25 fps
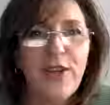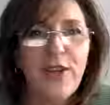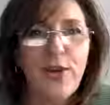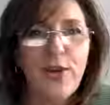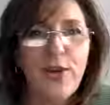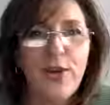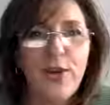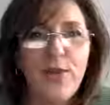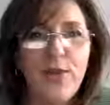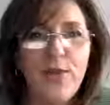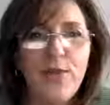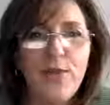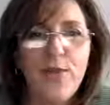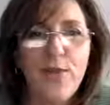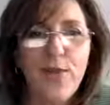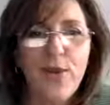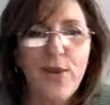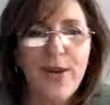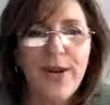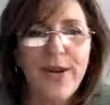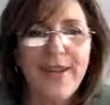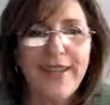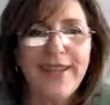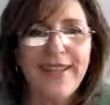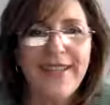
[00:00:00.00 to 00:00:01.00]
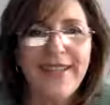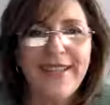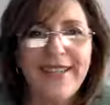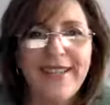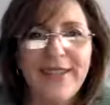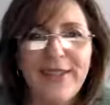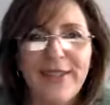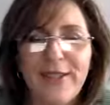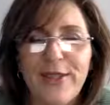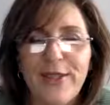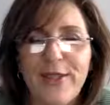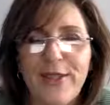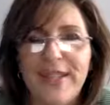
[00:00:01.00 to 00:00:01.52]
Good morning.
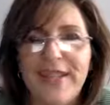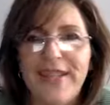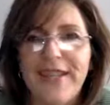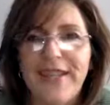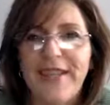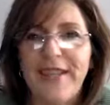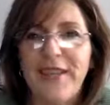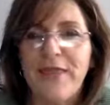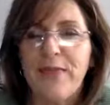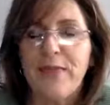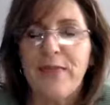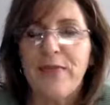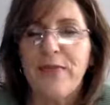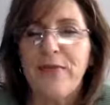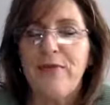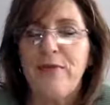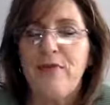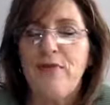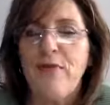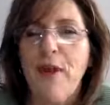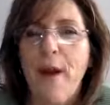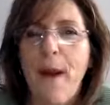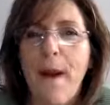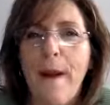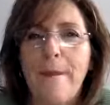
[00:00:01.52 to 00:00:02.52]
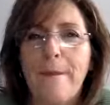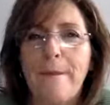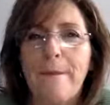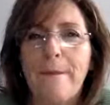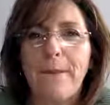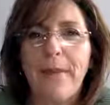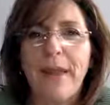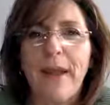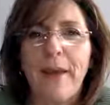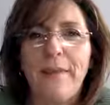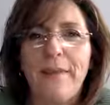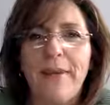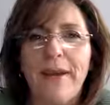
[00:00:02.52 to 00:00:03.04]
Here's Lucinda Gabriel from
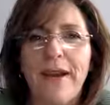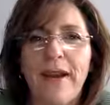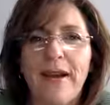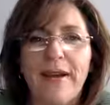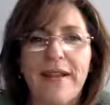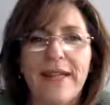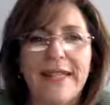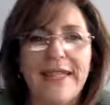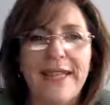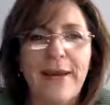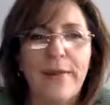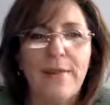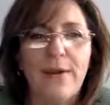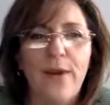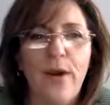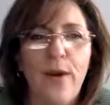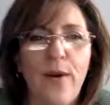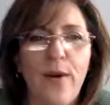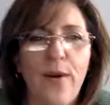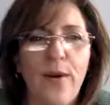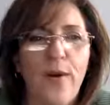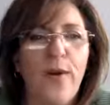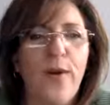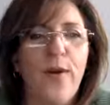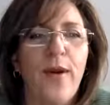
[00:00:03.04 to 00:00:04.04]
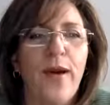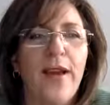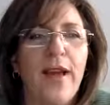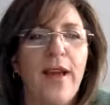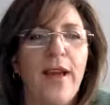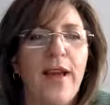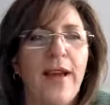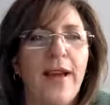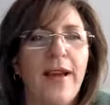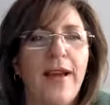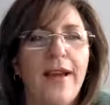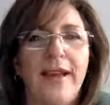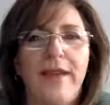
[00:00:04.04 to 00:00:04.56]
Blanc Sablon.
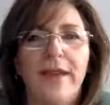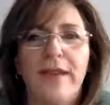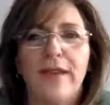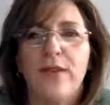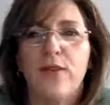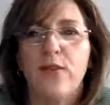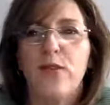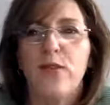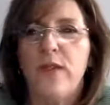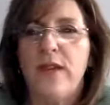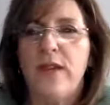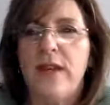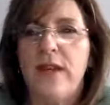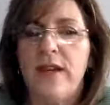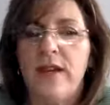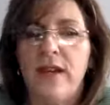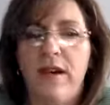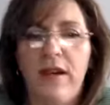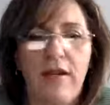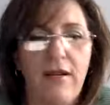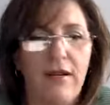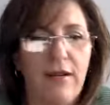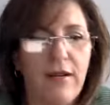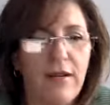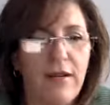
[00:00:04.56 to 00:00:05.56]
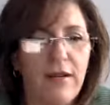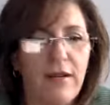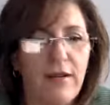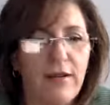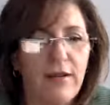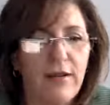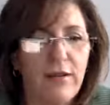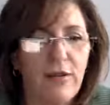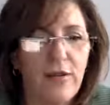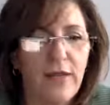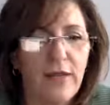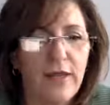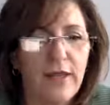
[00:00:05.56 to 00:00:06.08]
Uh, we
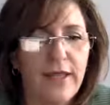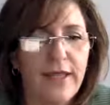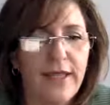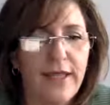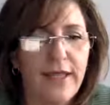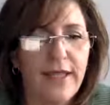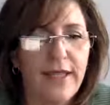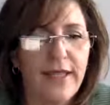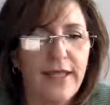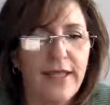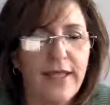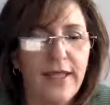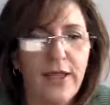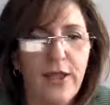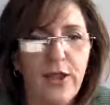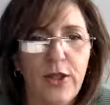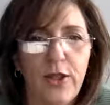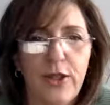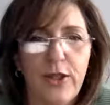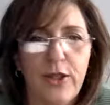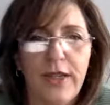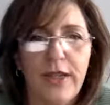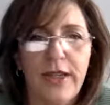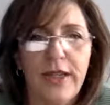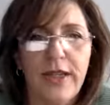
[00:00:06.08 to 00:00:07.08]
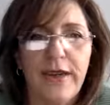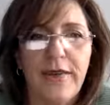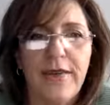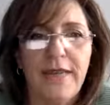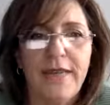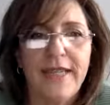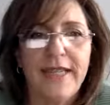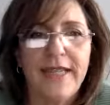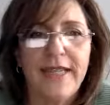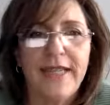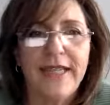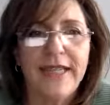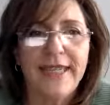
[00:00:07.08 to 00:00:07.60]
are Sunday, the 30th of
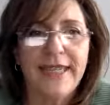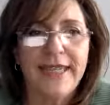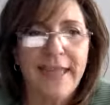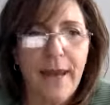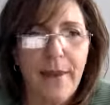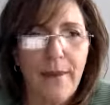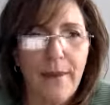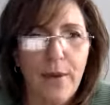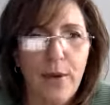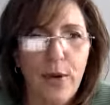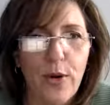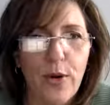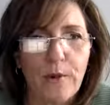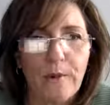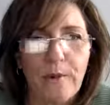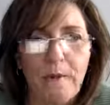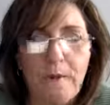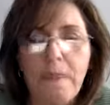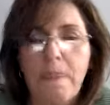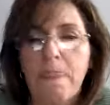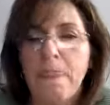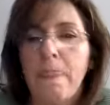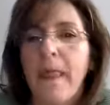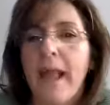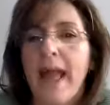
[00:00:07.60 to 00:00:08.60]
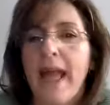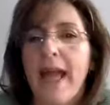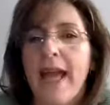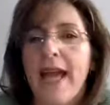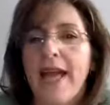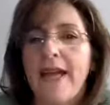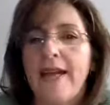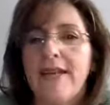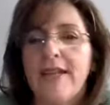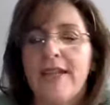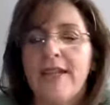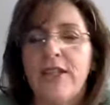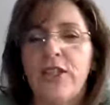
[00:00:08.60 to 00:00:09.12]
December.
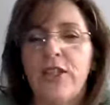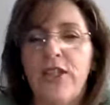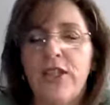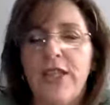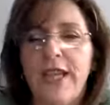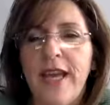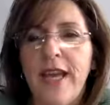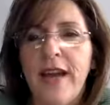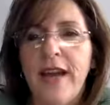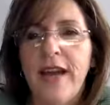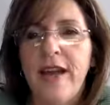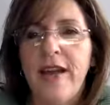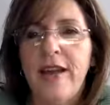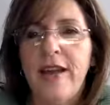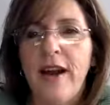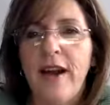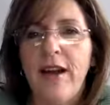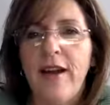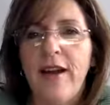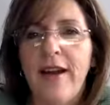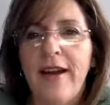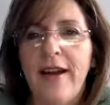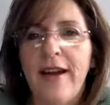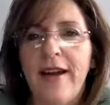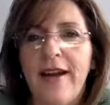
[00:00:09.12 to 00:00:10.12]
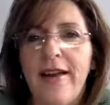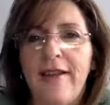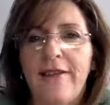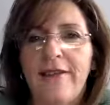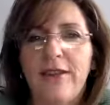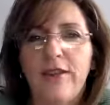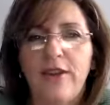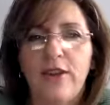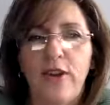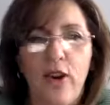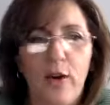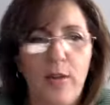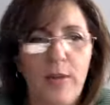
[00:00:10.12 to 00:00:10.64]
And today I have a
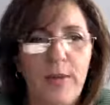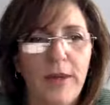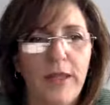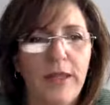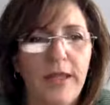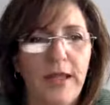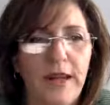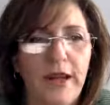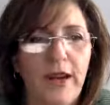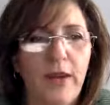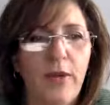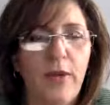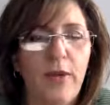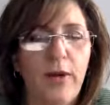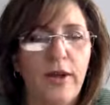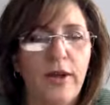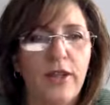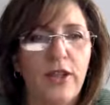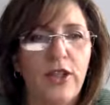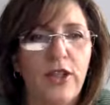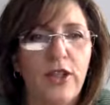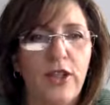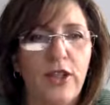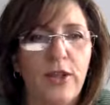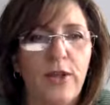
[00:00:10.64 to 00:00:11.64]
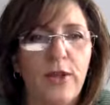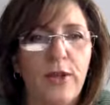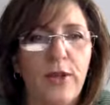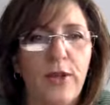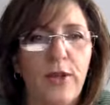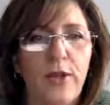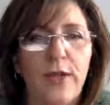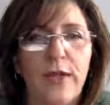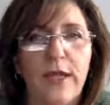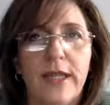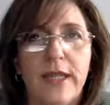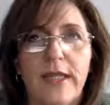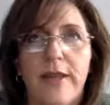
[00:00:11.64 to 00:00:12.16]
topic that I want to share with
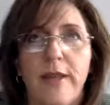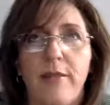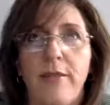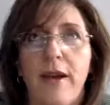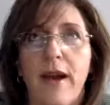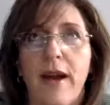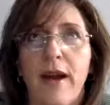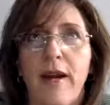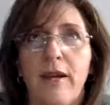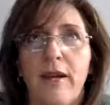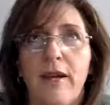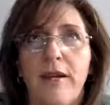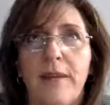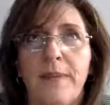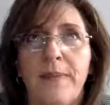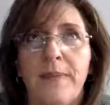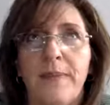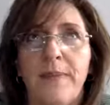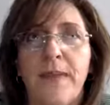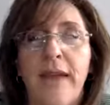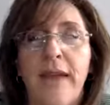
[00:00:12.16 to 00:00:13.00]
you that's on my heart.